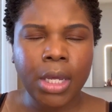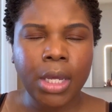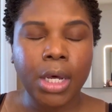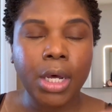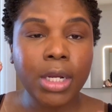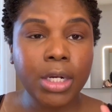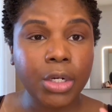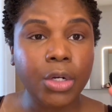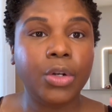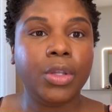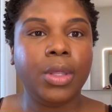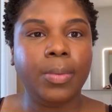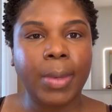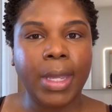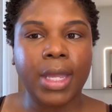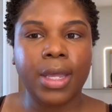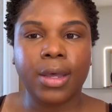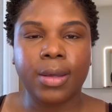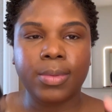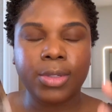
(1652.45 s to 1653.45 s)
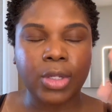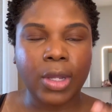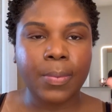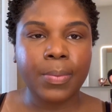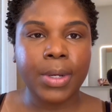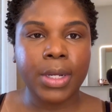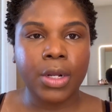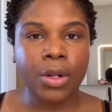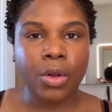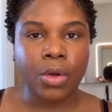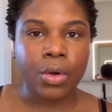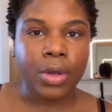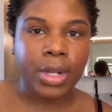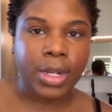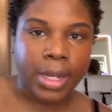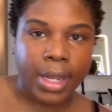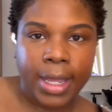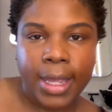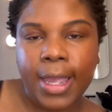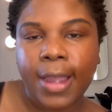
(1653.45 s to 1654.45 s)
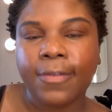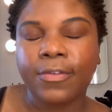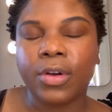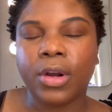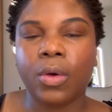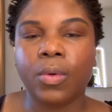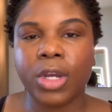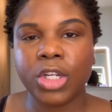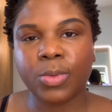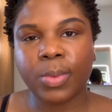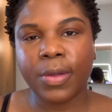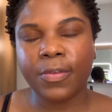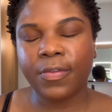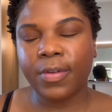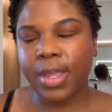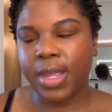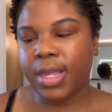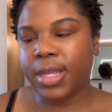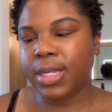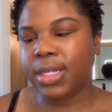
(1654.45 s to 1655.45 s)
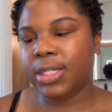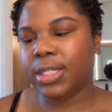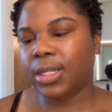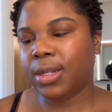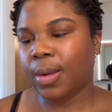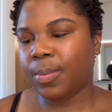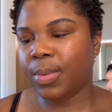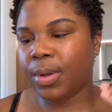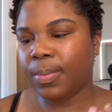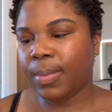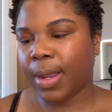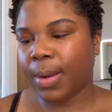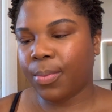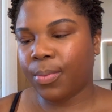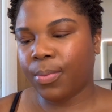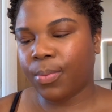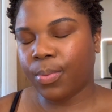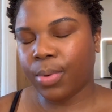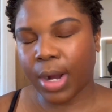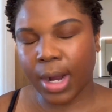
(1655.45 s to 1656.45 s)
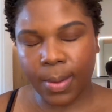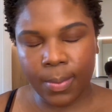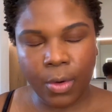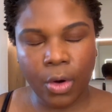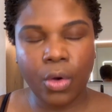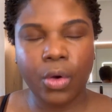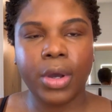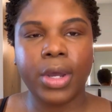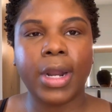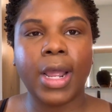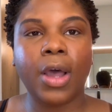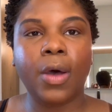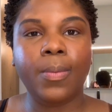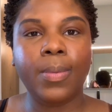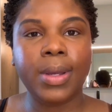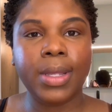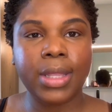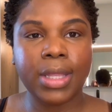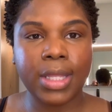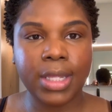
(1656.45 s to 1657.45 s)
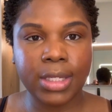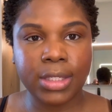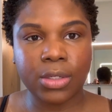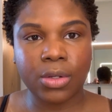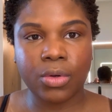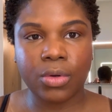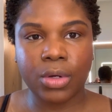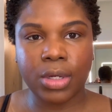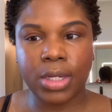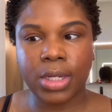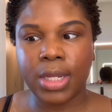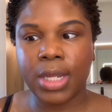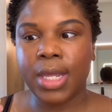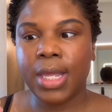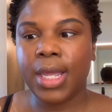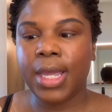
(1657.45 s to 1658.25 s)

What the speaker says: under the makeup. So I put it on like after I wash my face and I put my primer on, I'll put this on.